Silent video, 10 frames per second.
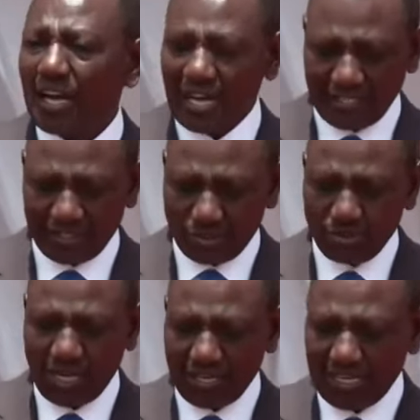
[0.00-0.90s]
and
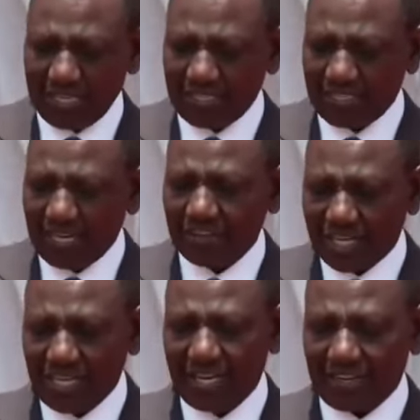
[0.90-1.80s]

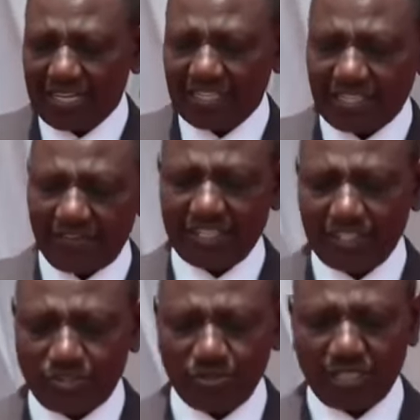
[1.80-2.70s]
370
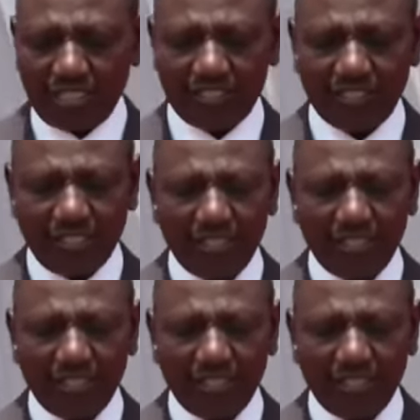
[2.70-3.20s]
tutors